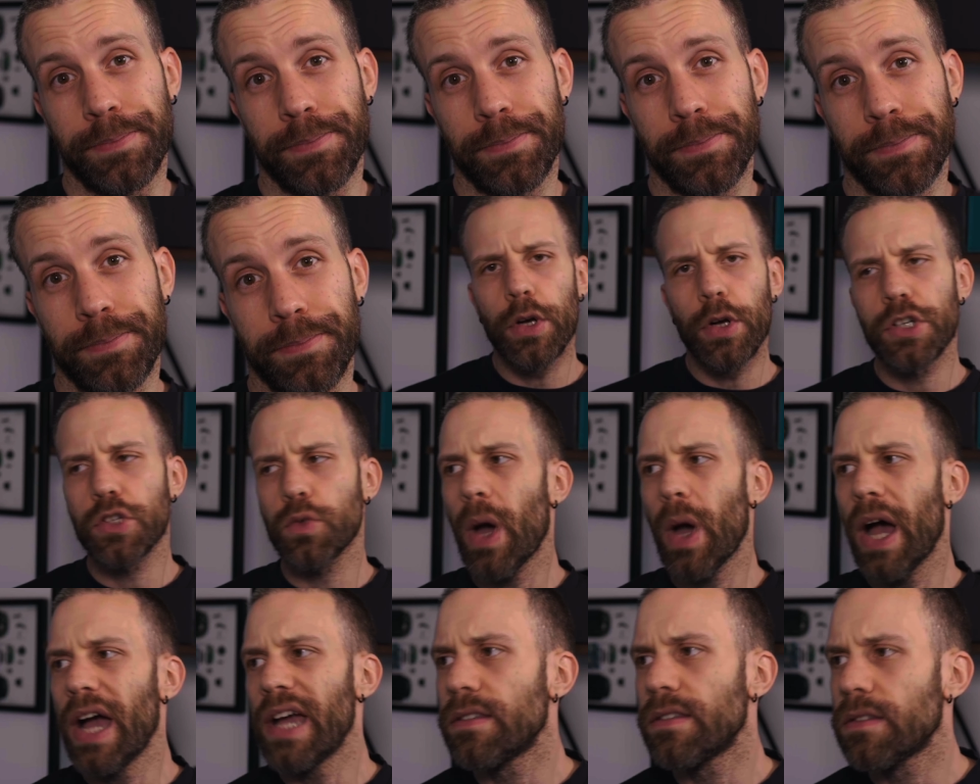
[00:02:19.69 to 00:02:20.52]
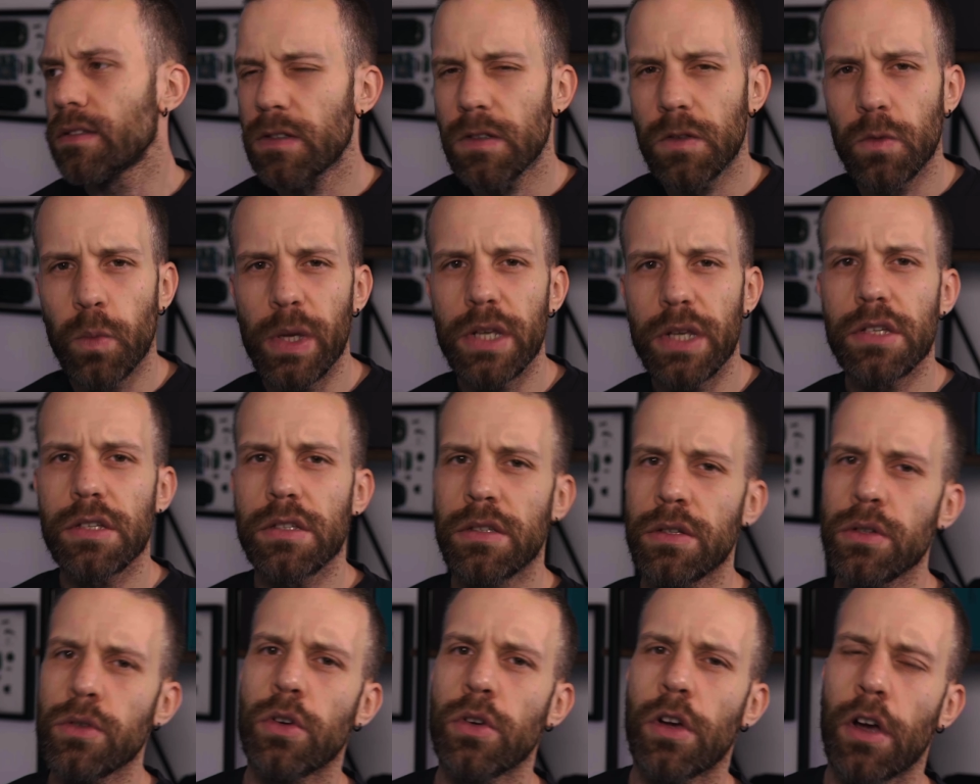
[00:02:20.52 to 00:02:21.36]
Storage-wise, the
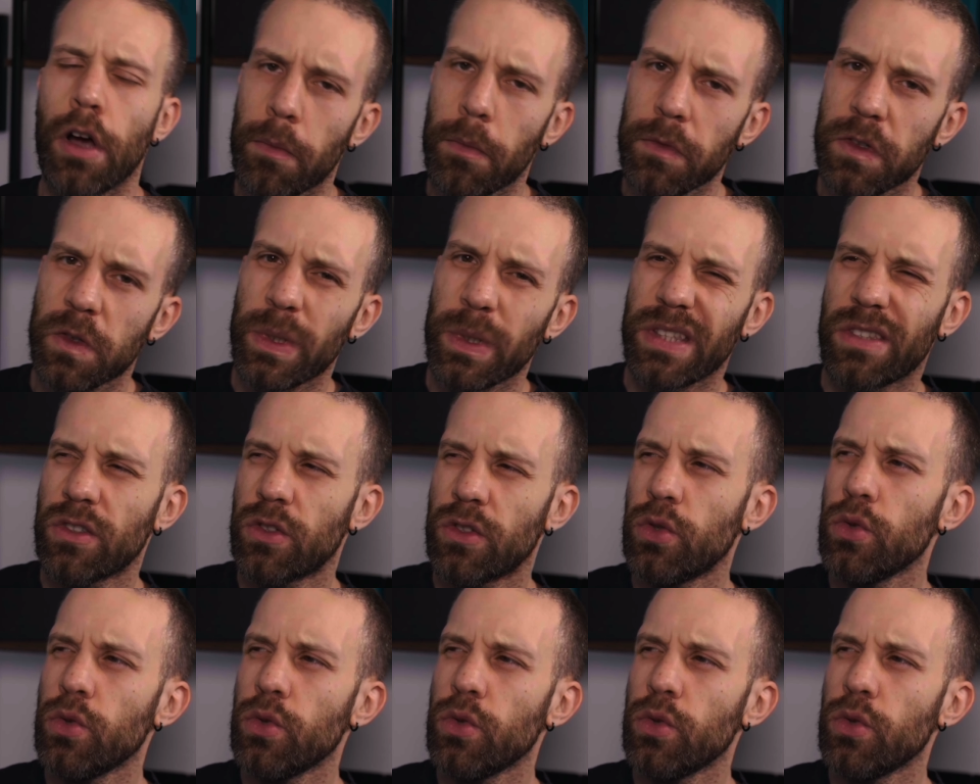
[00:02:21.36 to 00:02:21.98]
Switch 2 comes with